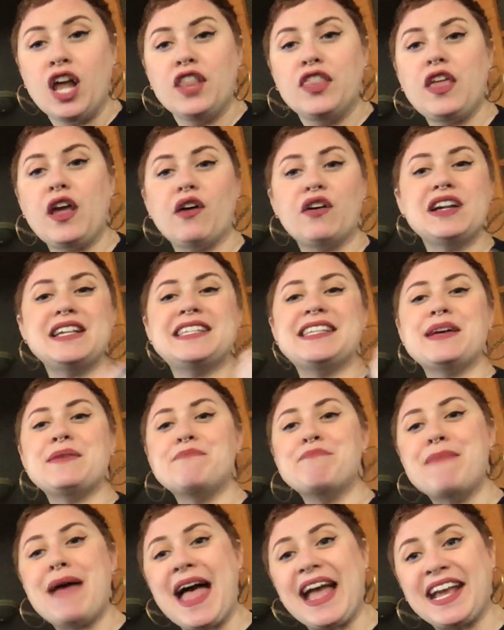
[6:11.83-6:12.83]
there is a
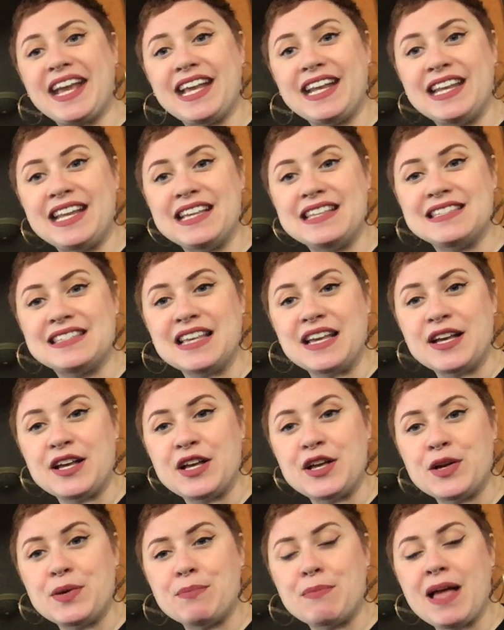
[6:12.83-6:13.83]

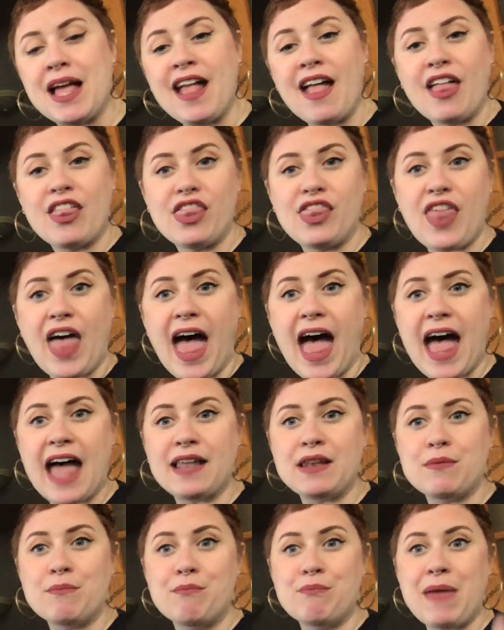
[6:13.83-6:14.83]
mechanism
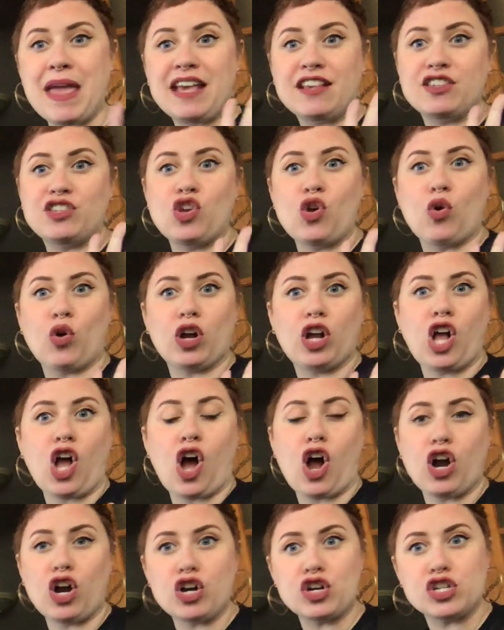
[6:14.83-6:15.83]
that makes your
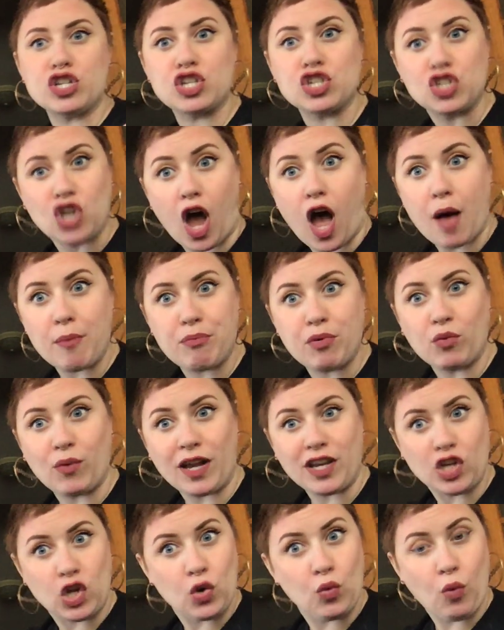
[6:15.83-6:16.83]
car stop
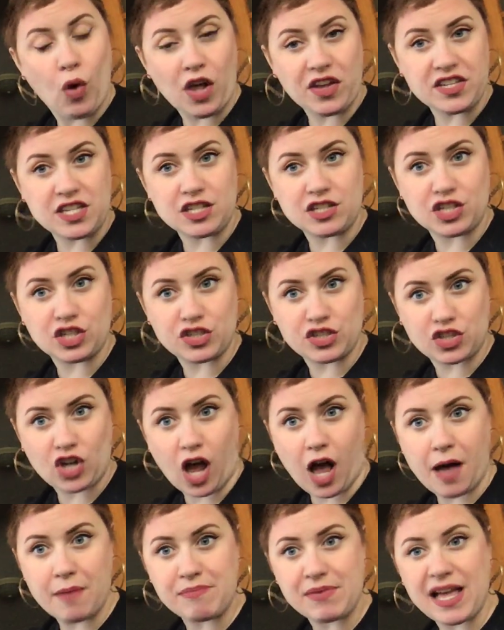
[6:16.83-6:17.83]
when you want it to
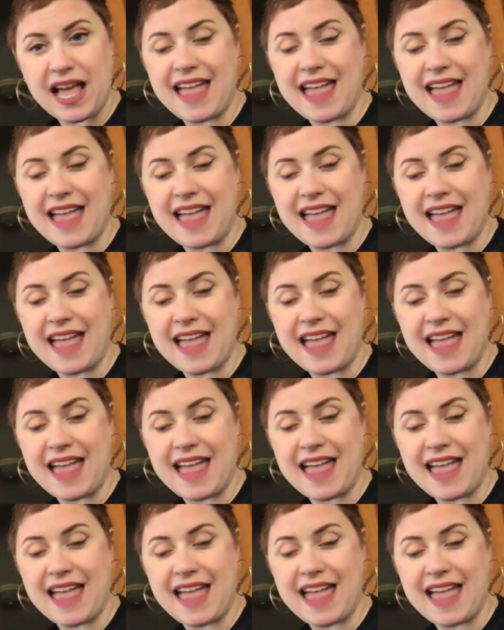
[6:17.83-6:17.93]
stop.